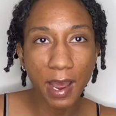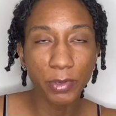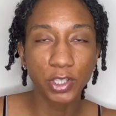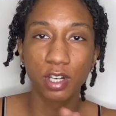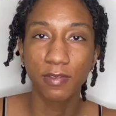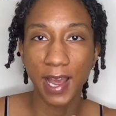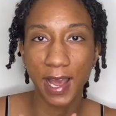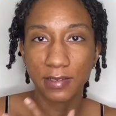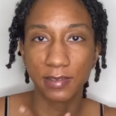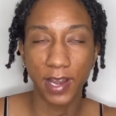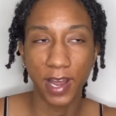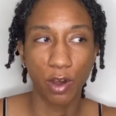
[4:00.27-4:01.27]
and so that
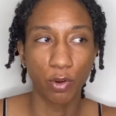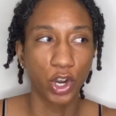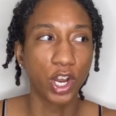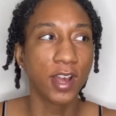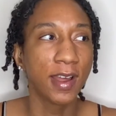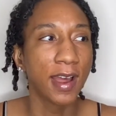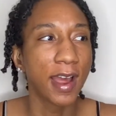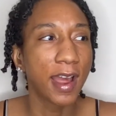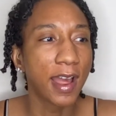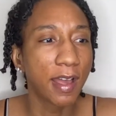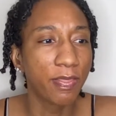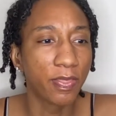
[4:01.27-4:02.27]
adds an hour.
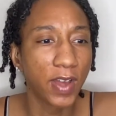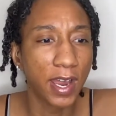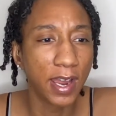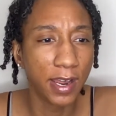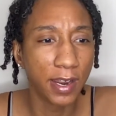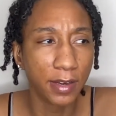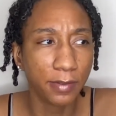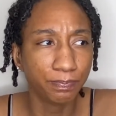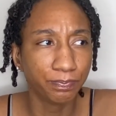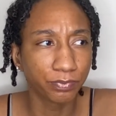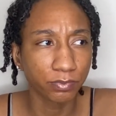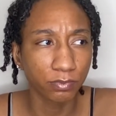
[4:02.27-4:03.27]
And
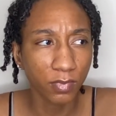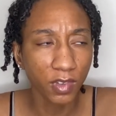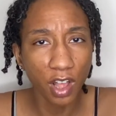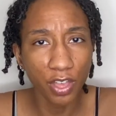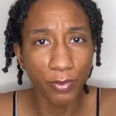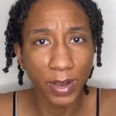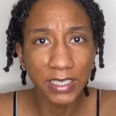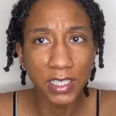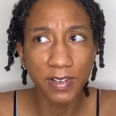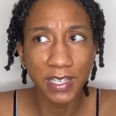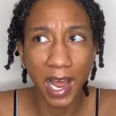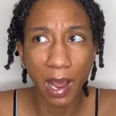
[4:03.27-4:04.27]
then the rest of
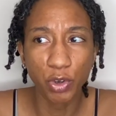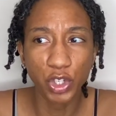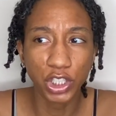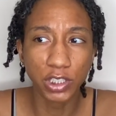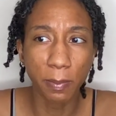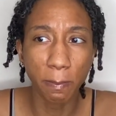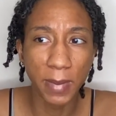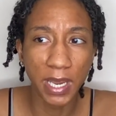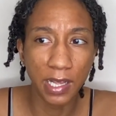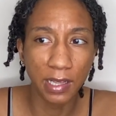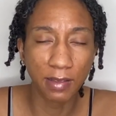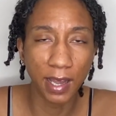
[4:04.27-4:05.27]
the time was just
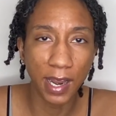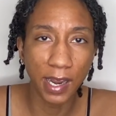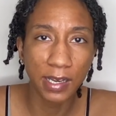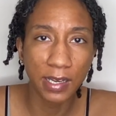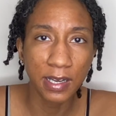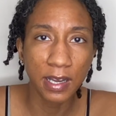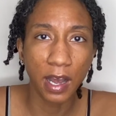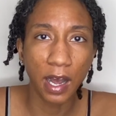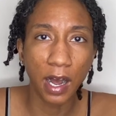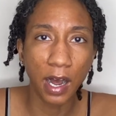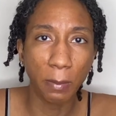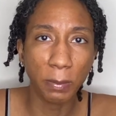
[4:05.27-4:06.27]
me like
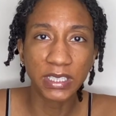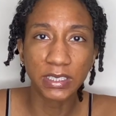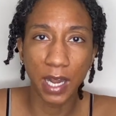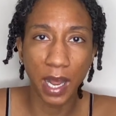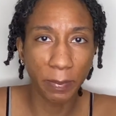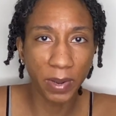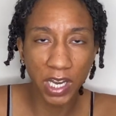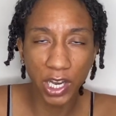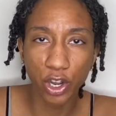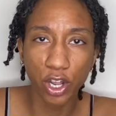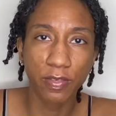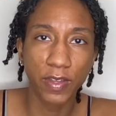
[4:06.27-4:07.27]
stopping
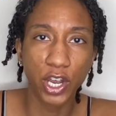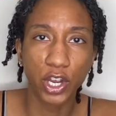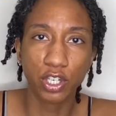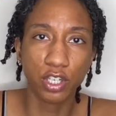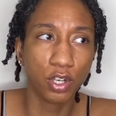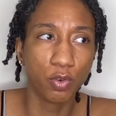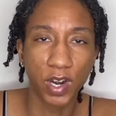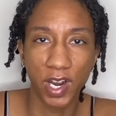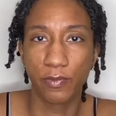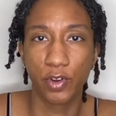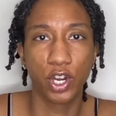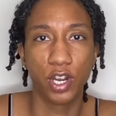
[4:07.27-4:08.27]
here and there to do
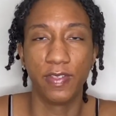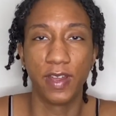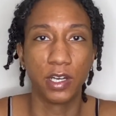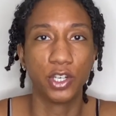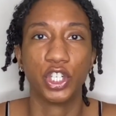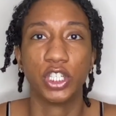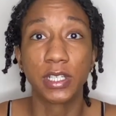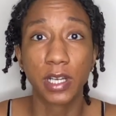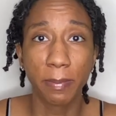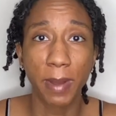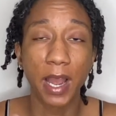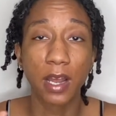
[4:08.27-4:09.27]
whatever, and then just
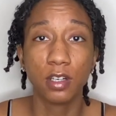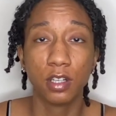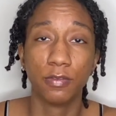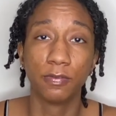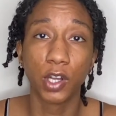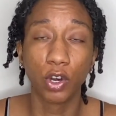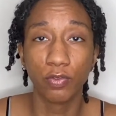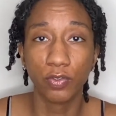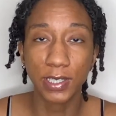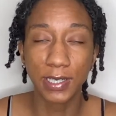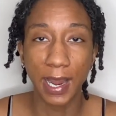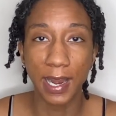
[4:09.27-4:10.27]
get back into the flow of
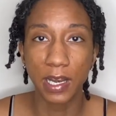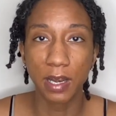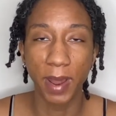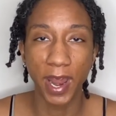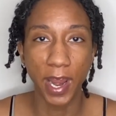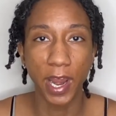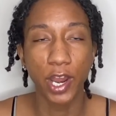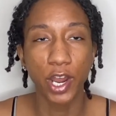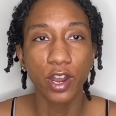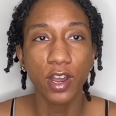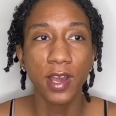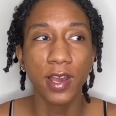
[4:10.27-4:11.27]
retightening my
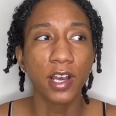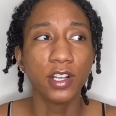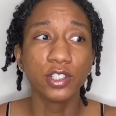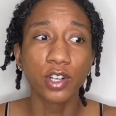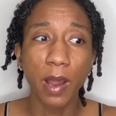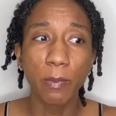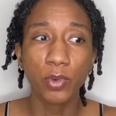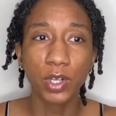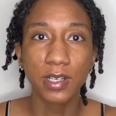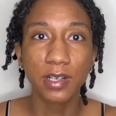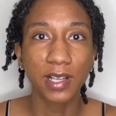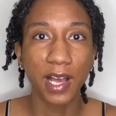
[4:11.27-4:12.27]
hair. And so I'm
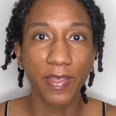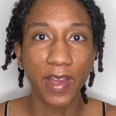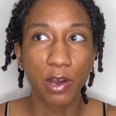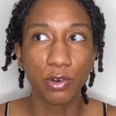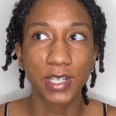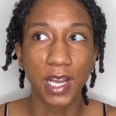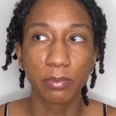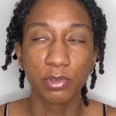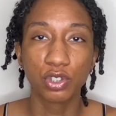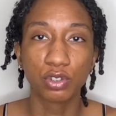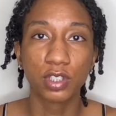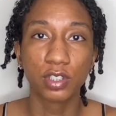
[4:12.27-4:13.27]
really glad that I was able
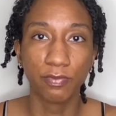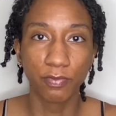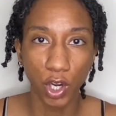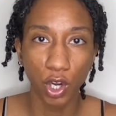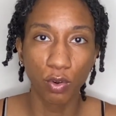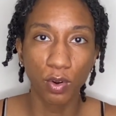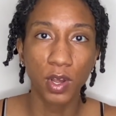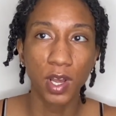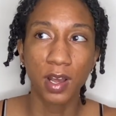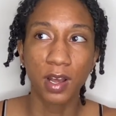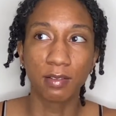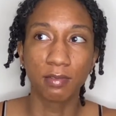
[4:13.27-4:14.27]
to devote
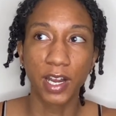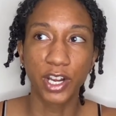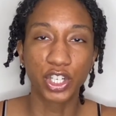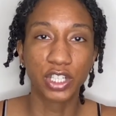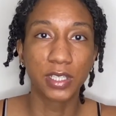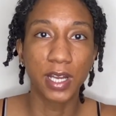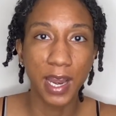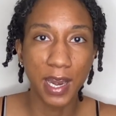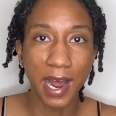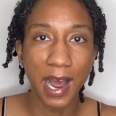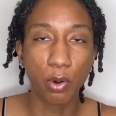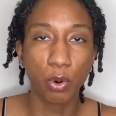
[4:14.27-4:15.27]
like just 8
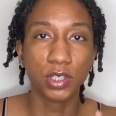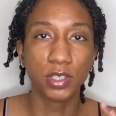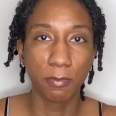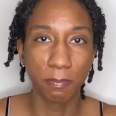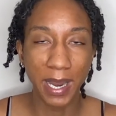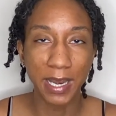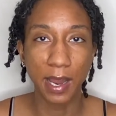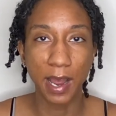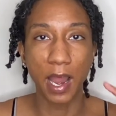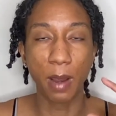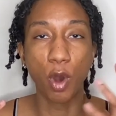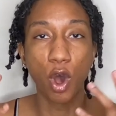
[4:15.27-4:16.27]
hours of my
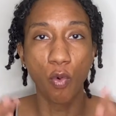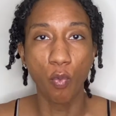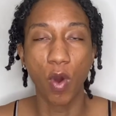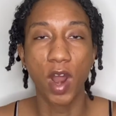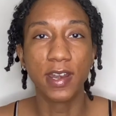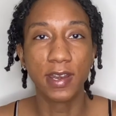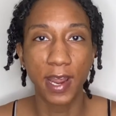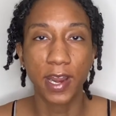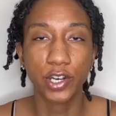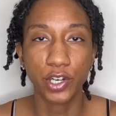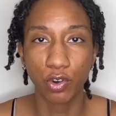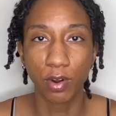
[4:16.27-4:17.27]
time on one day
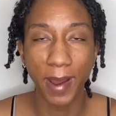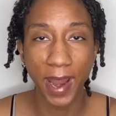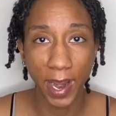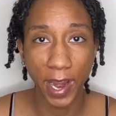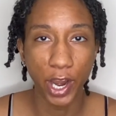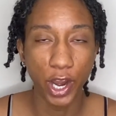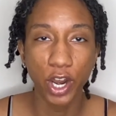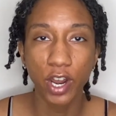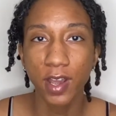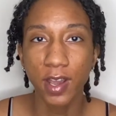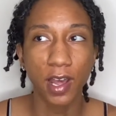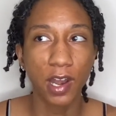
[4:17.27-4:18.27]
to doing my hair,
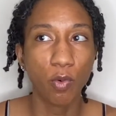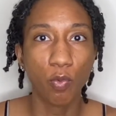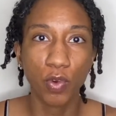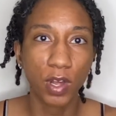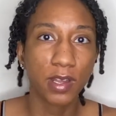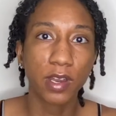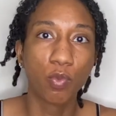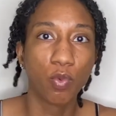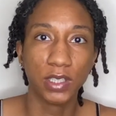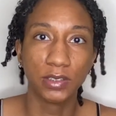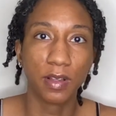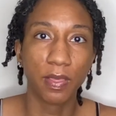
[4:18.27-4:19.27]
and it really
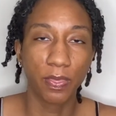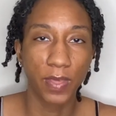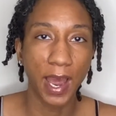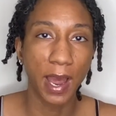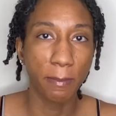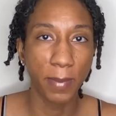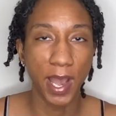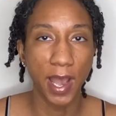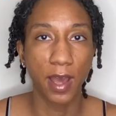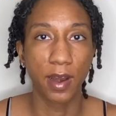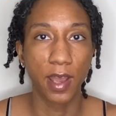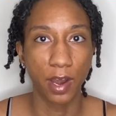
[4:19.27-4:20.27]
wasn't that
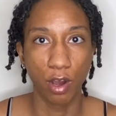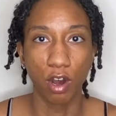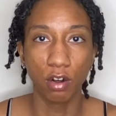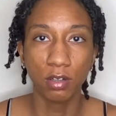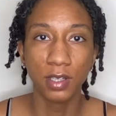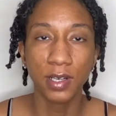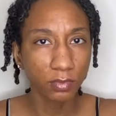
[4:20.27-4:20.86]
bad at all.